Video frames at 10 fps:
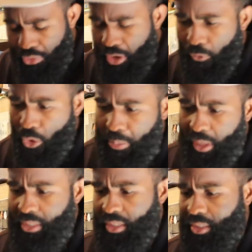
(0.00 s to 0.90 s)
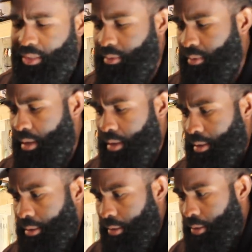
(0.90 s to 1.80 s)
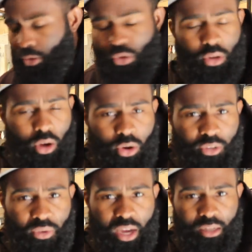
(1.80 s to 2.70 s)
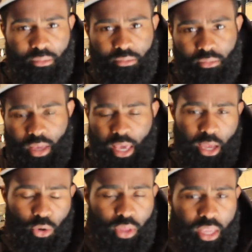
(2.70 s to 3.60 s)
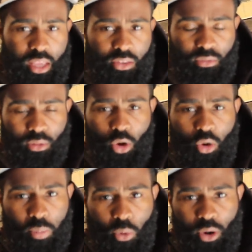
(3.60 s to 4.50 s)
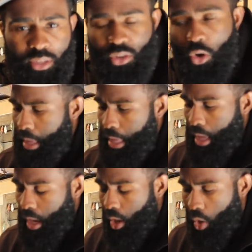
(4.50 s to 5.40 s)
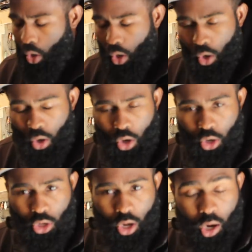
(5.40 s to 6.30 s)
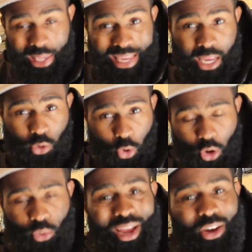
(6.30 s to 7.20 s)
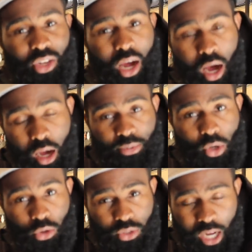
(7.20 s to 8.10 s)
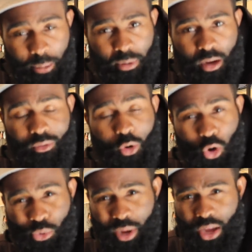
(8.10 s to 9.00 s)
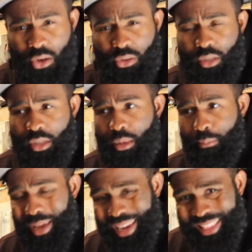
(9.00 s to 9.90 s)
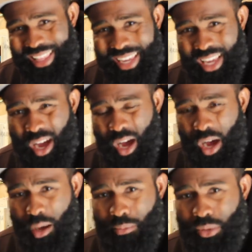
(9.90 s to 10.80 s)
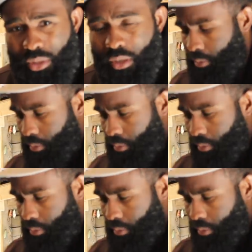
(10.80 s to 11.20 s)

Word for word: three or four places that you can always find them. Out on the ends of long points, on in or around humps, on top of or around main lake humps,